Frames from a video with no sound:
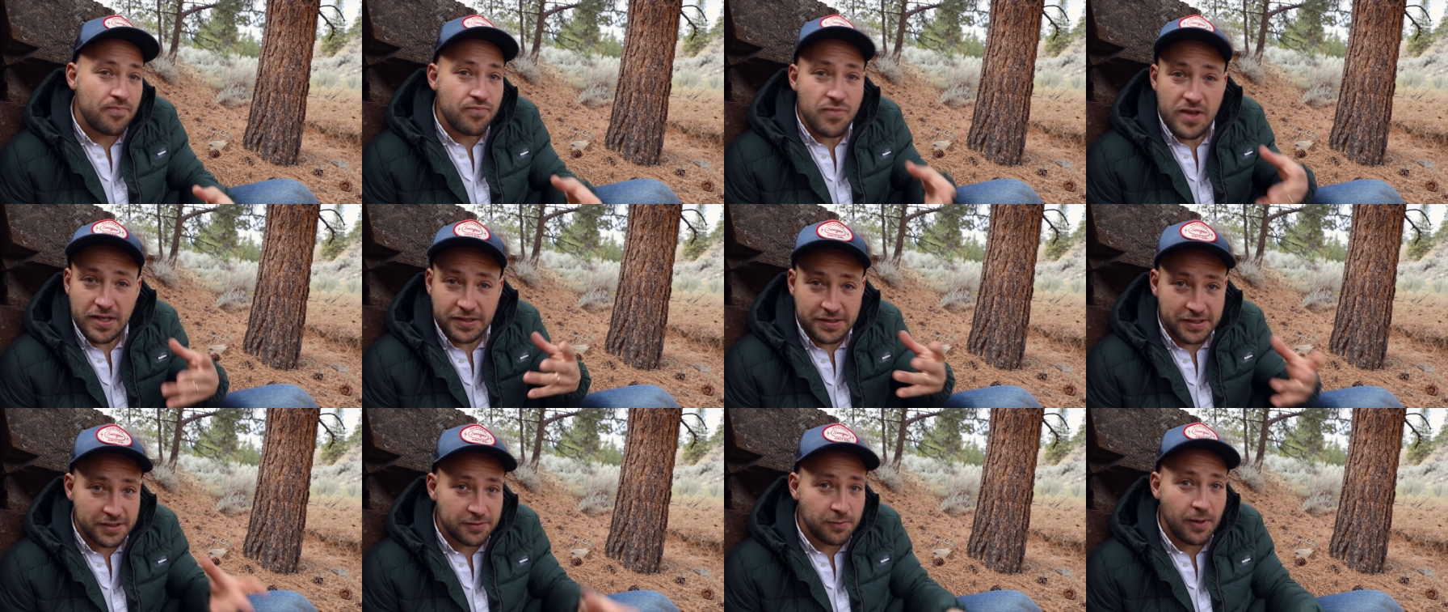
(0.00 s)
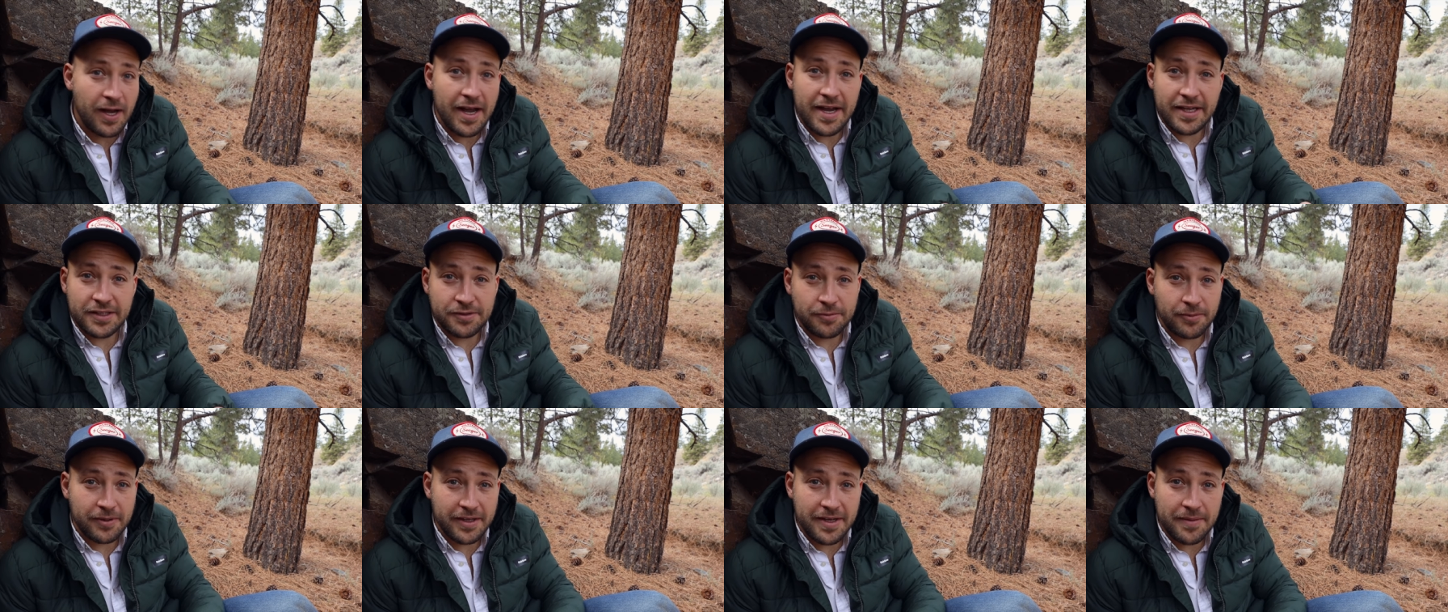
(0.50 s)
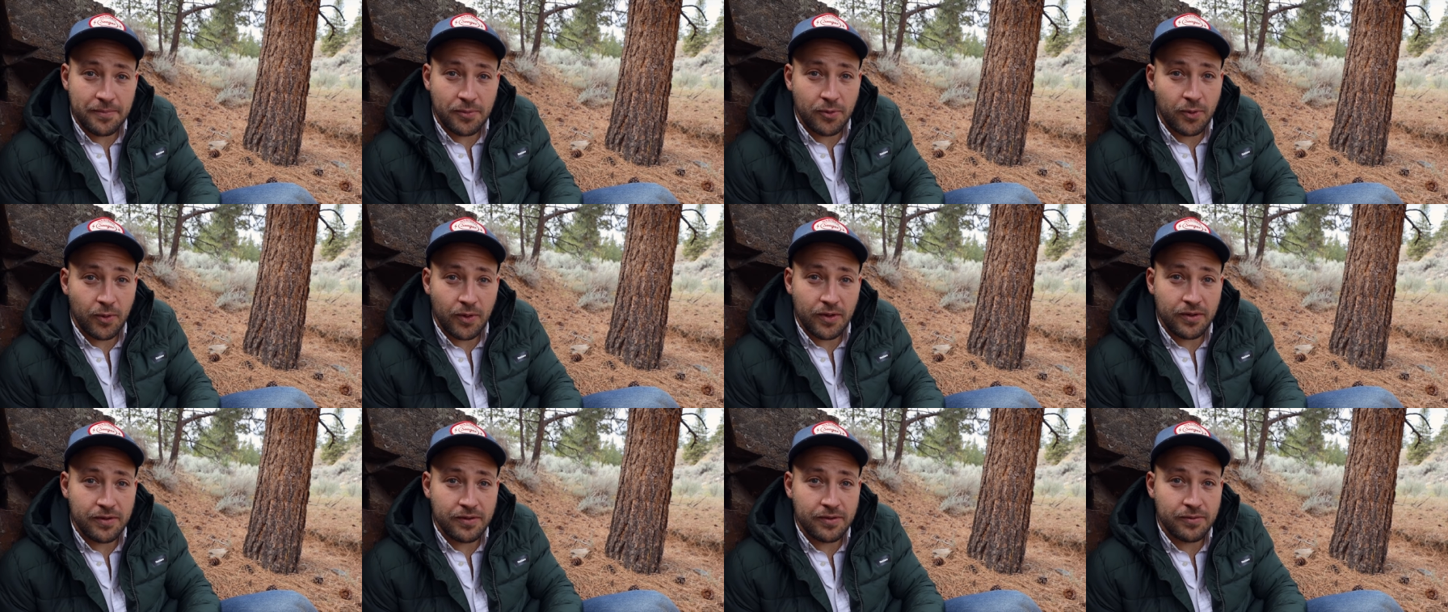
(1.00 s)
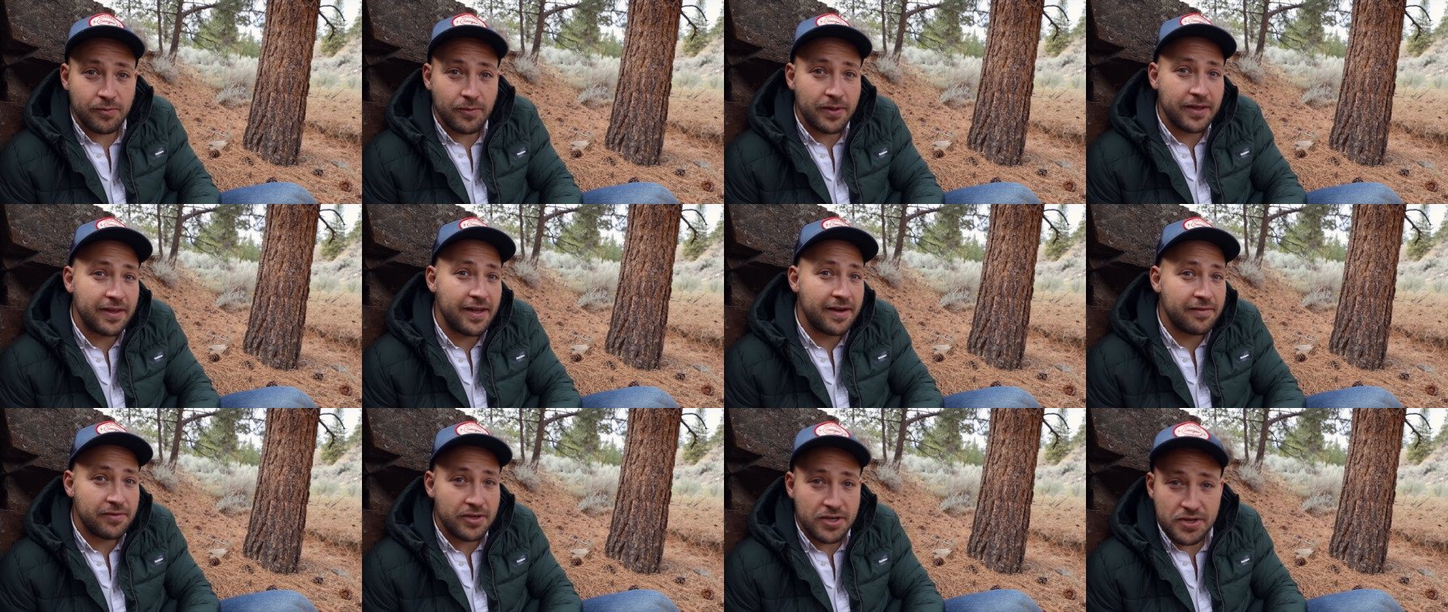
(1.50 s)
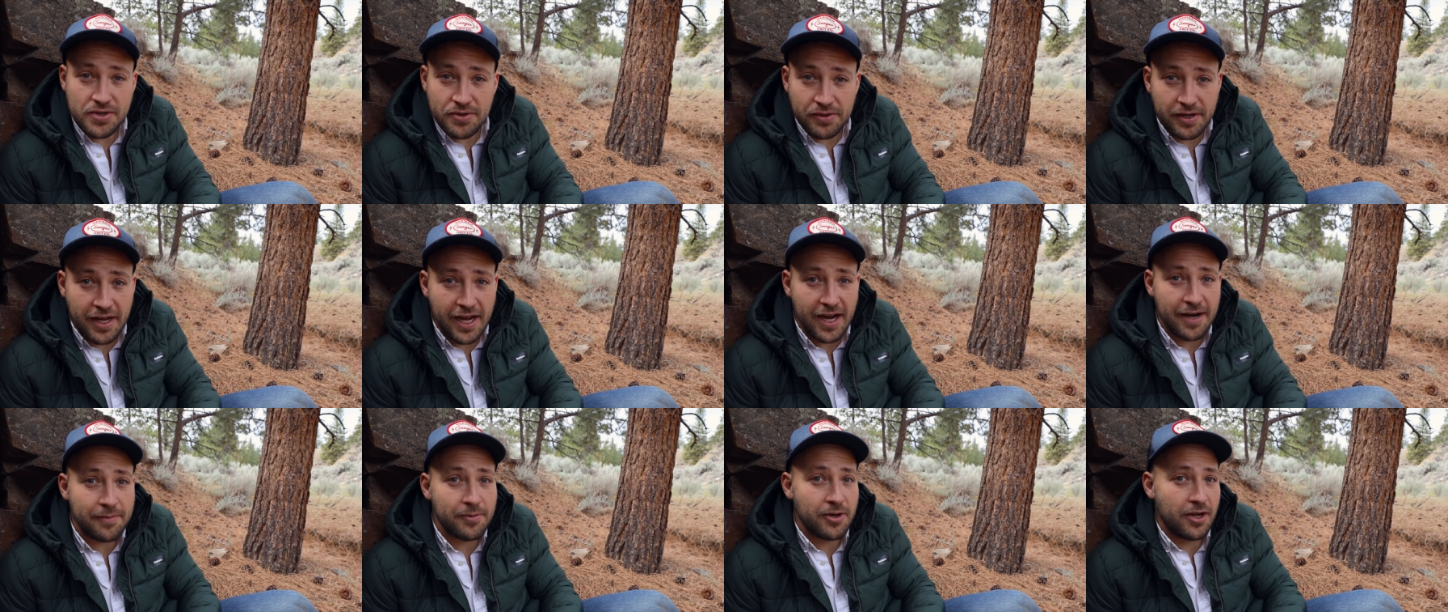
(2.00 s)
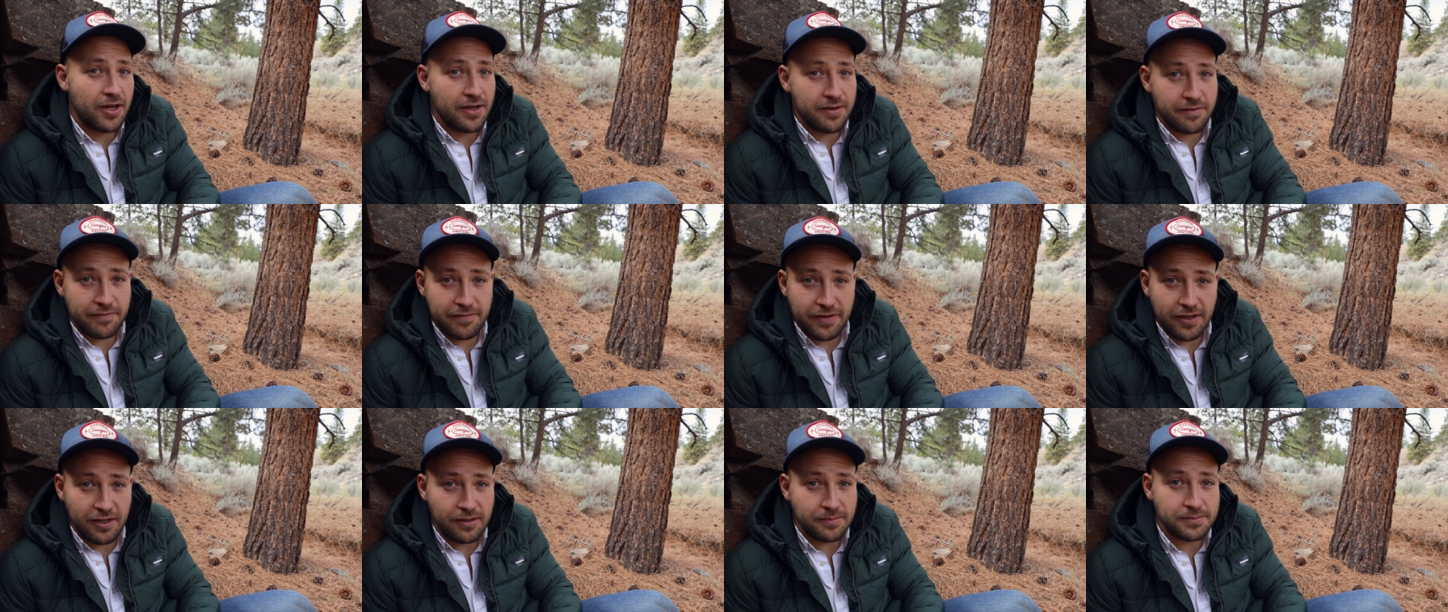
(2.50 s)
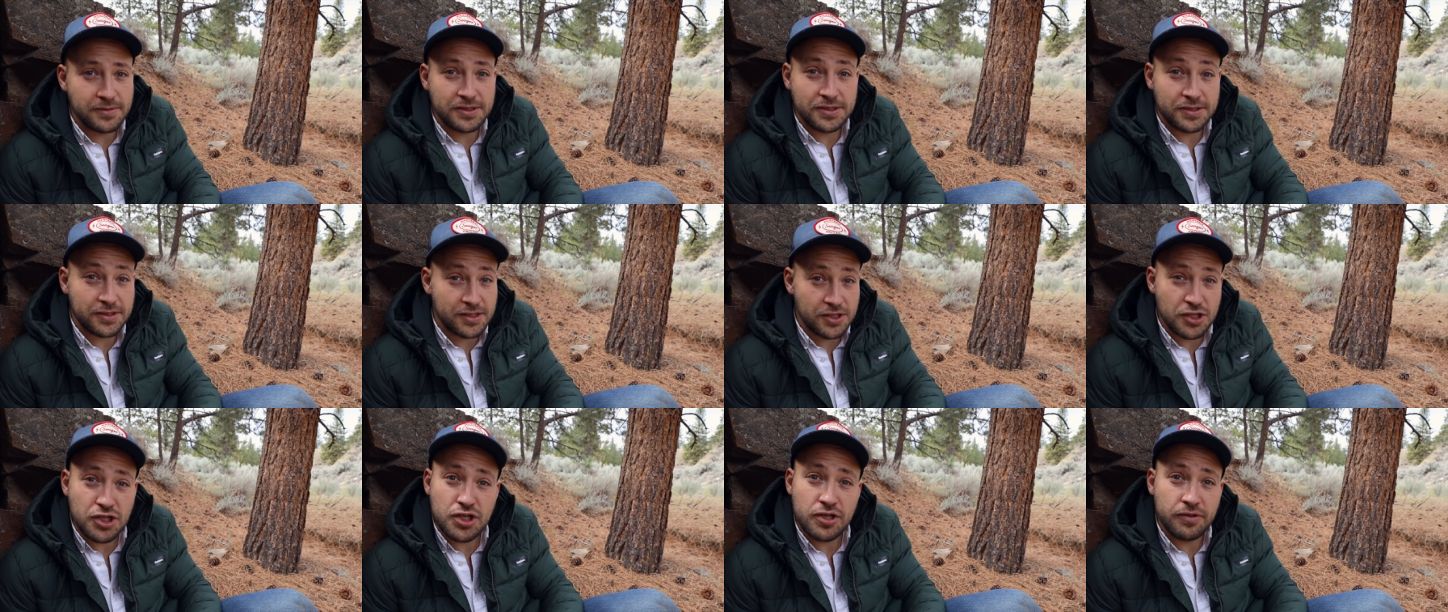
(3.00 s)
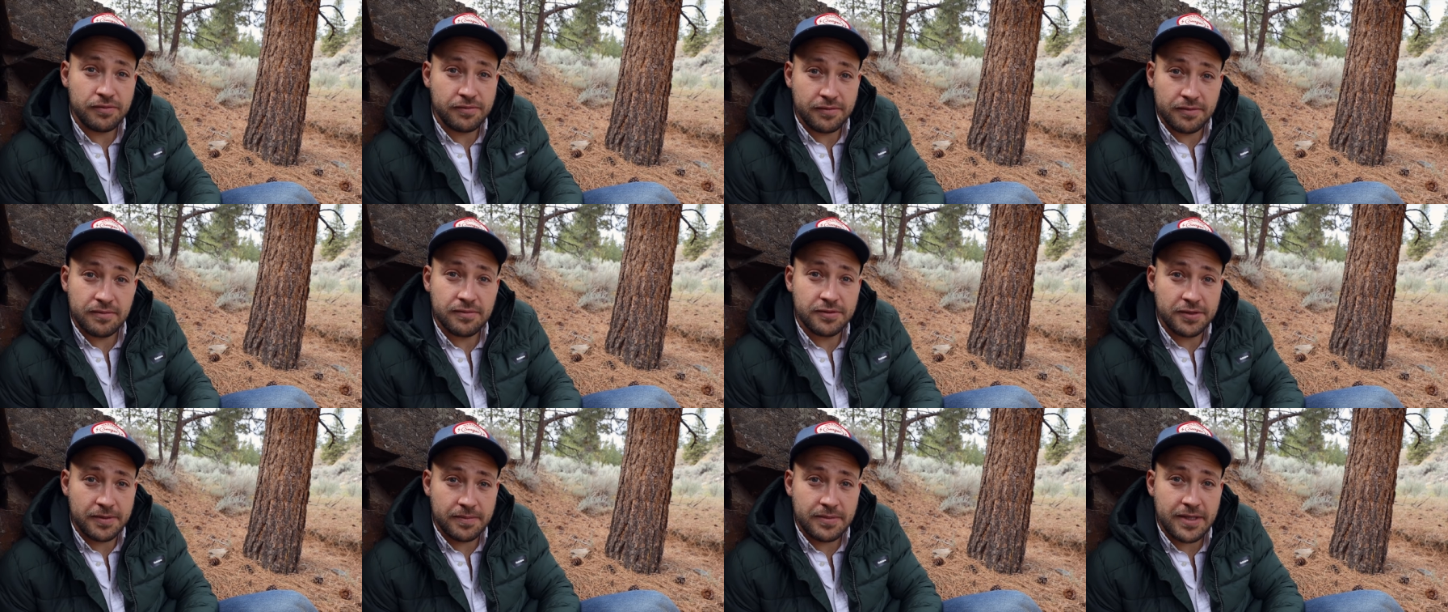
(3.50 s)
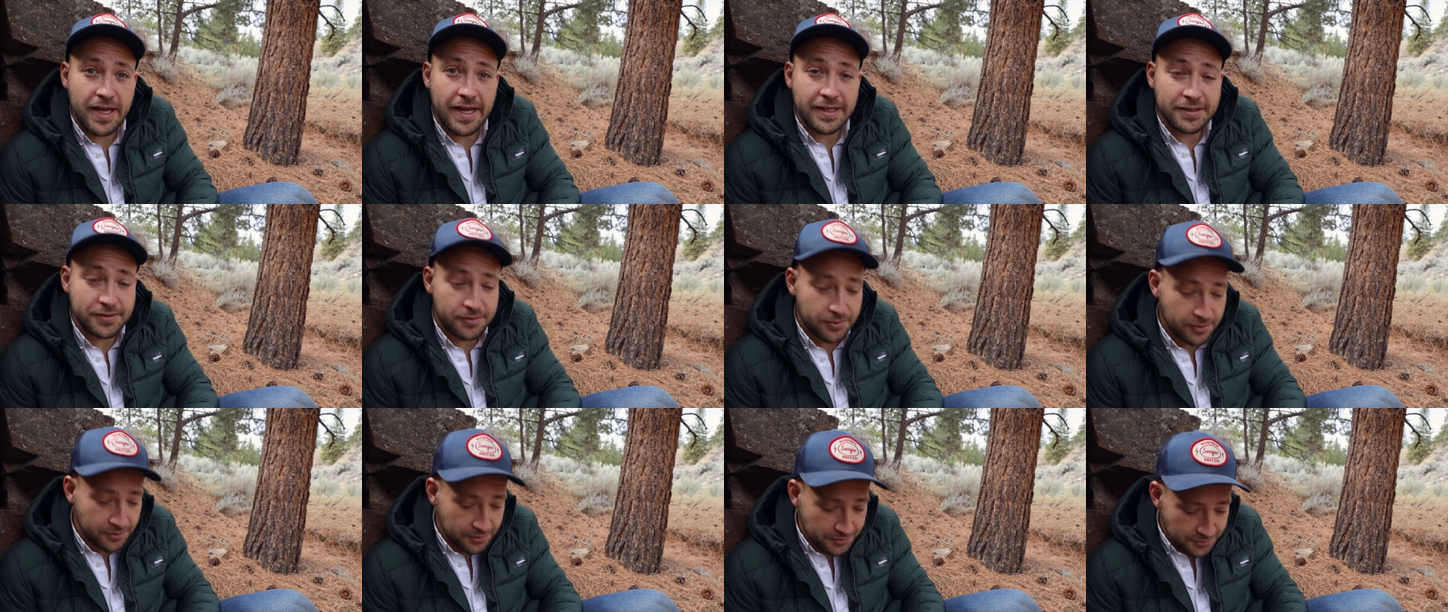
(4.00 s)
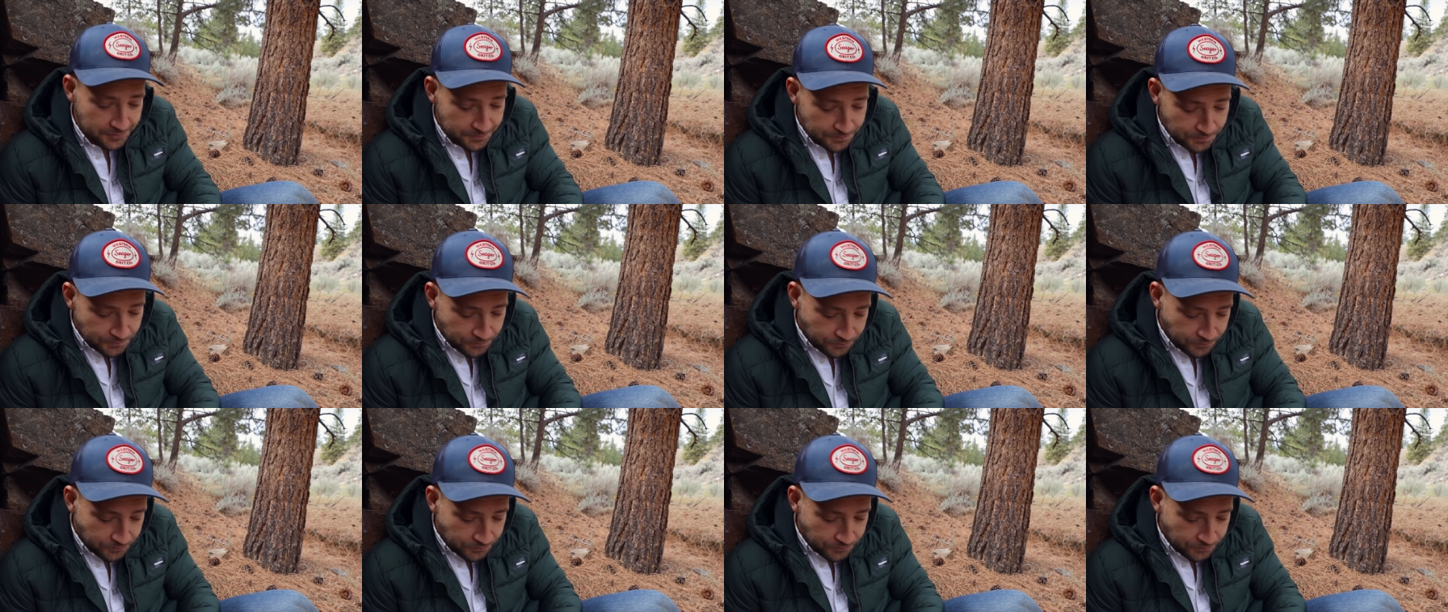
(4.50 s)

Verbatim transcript: This is why it's really important with every new camera and film just to shoot some test rolls